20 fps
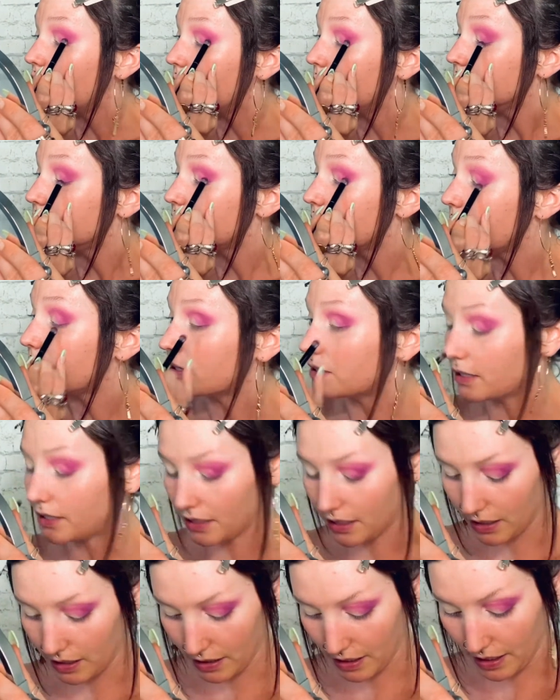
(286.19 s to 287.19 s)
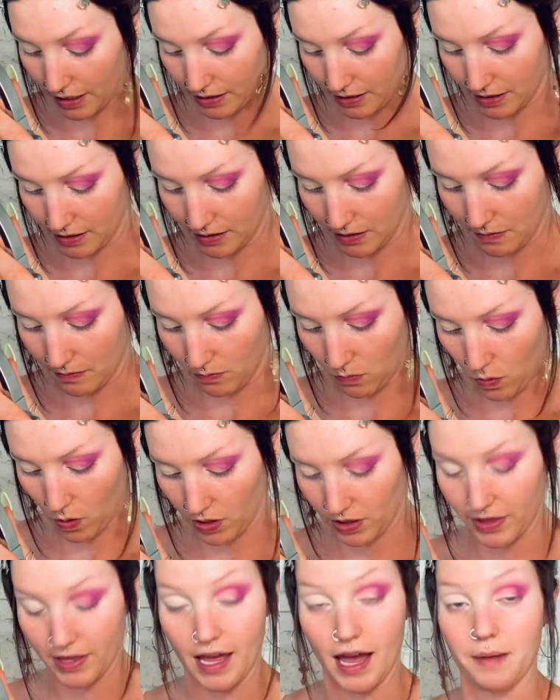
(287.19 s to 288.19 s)
Typically it's more
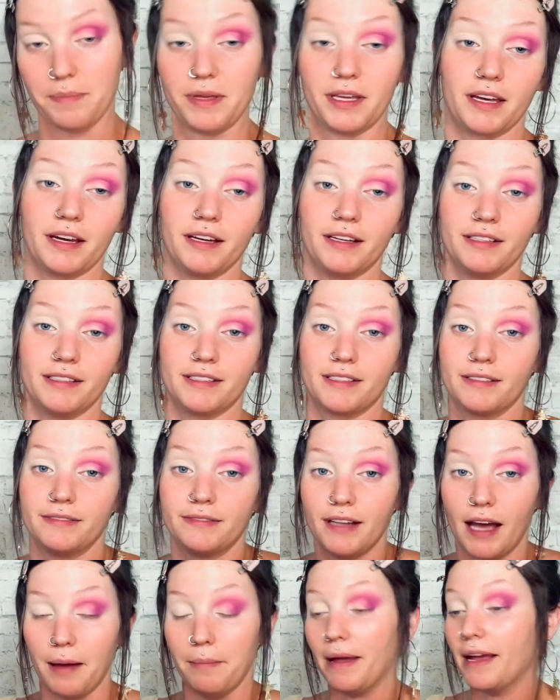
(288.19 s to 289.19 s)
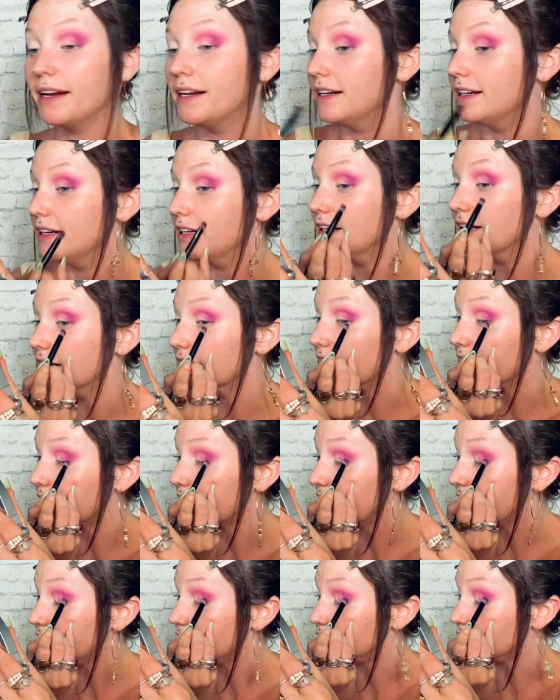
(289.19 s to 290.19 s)
than that because I'm ADD and I
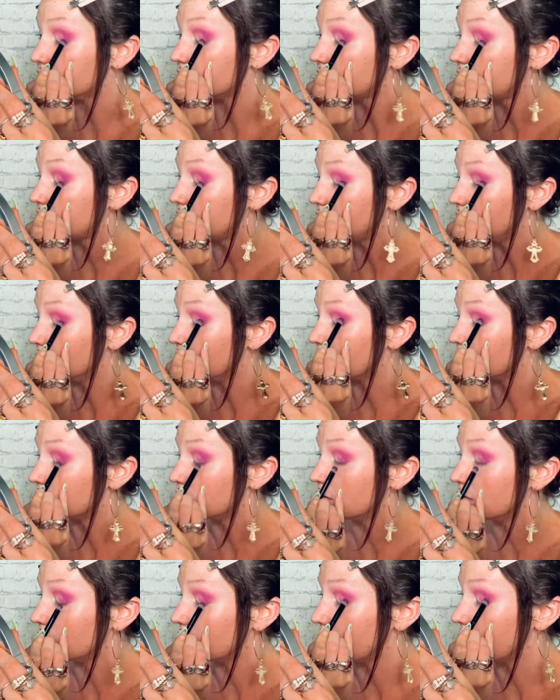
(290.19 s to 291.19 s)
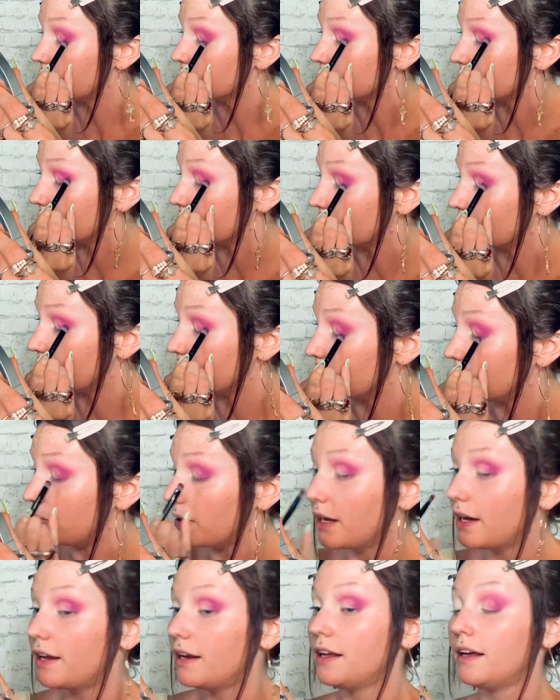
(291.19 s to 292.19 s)
can't just do those two things and then get in
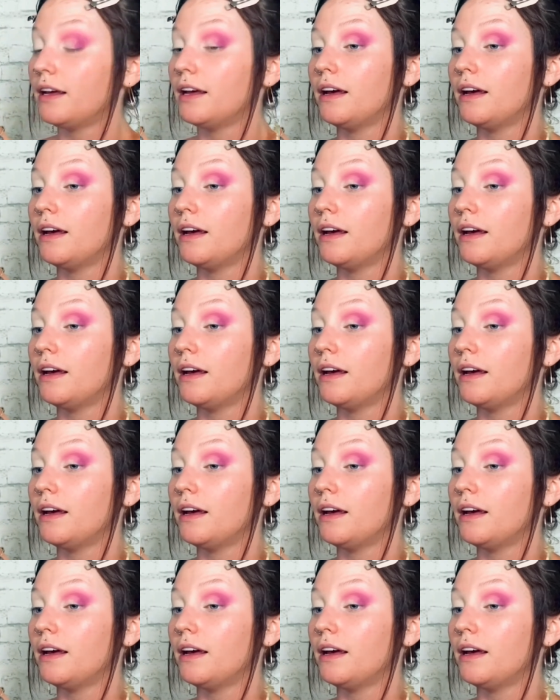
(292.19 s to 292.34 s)
bed.